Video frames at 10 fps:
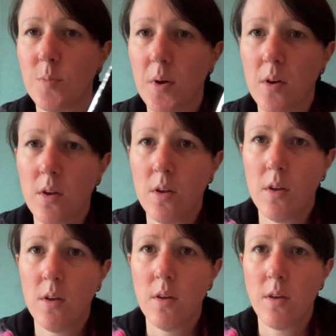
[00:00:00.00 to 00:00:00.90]
But
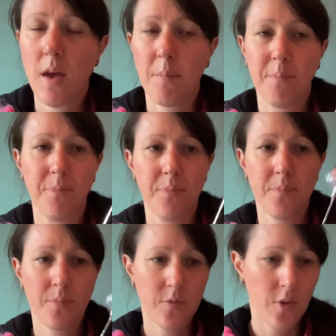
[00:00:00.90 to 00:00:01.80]
yeah,
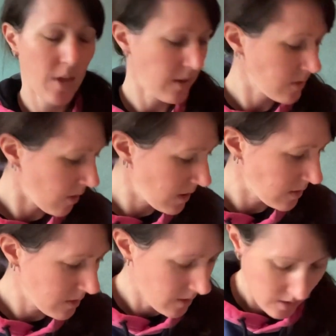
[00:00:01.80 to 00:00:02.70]
so that size.